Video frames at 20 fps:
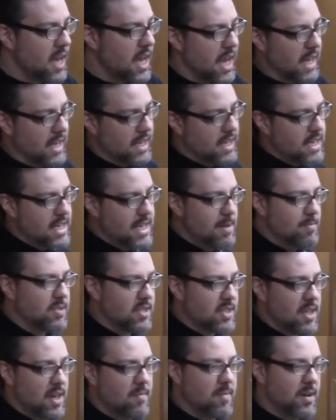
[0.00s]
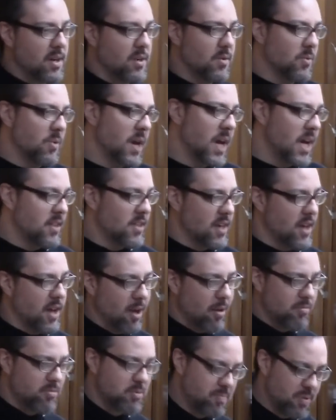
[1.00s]
and keeps them in a way that
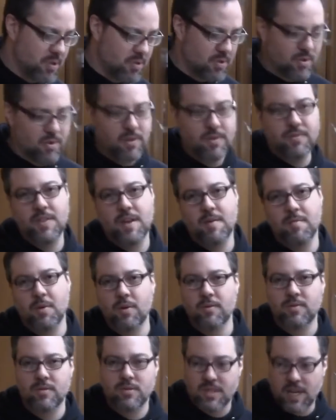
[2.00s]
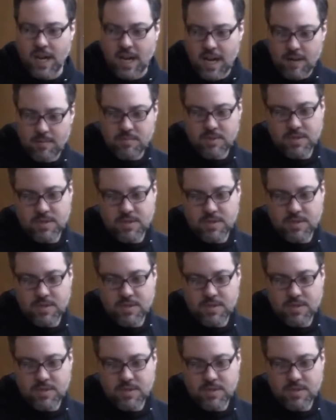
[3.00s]
helps preserve them over time,